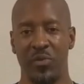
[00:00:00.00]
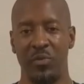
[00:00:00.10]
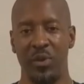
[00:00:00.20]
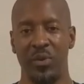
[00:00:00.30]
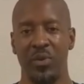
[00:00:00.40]
away
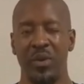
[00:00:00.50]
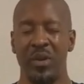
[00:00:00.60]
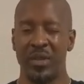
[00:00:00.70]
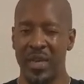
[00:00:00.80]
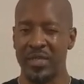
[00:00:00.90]
from you.
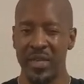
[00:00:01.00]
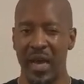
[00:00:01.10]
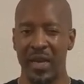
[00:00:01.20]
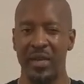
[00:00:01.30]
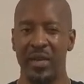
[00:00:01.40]
That's
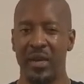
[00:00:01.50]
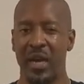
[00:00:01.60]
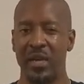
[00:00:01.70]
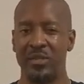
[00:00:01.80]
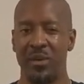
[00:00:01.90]
the idea and
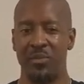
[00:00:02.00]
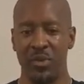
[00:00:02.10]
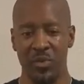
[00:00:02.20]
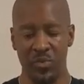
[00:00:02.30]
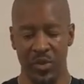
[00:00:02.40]

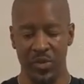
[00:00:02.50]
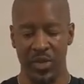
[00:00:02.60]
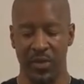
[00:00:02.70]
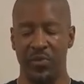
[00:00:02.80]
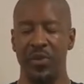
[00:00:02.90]
concept that we want to
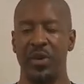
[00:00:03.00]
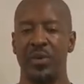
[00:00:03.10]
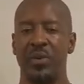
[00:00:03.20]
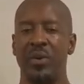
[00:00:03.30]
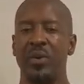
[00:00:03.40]
try to
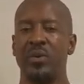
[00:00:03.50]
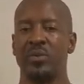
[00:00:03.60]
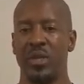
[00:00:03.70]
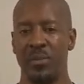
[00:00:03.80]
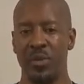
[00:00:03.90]
feel.
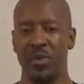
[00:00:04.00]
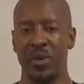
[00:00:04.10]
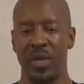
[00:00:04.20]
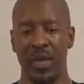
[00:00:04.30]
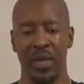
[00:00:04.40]
So let me
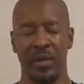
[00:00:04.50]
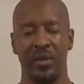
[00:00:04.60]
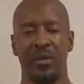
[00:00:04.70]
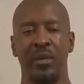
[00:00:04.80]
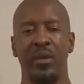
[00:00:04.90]
do it
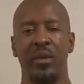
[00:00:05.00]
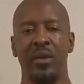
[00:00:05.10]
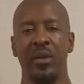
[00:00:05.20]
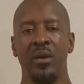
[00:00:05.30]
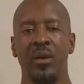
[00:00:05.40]
again.
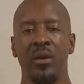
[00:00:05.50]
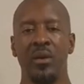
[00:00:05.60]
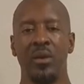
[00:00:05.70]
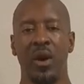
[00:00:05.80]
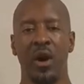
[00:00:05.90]

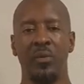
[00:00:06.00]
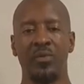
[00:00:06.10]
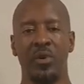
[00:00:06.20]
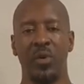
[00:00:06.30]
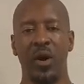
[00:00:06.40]
Your
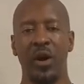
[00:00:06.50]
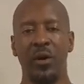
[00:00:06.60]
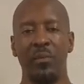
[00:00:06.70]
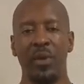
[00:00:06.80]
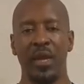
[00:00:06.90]
arms go
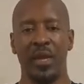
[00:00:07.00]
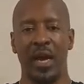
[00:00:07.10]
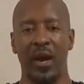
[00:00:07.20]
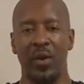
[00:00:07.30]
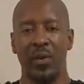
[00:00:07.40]
up
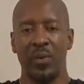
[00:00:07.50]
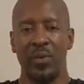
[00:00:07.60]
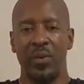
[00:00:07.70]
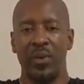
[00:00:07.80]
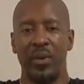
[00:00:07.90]
and
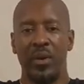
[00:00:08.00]
out,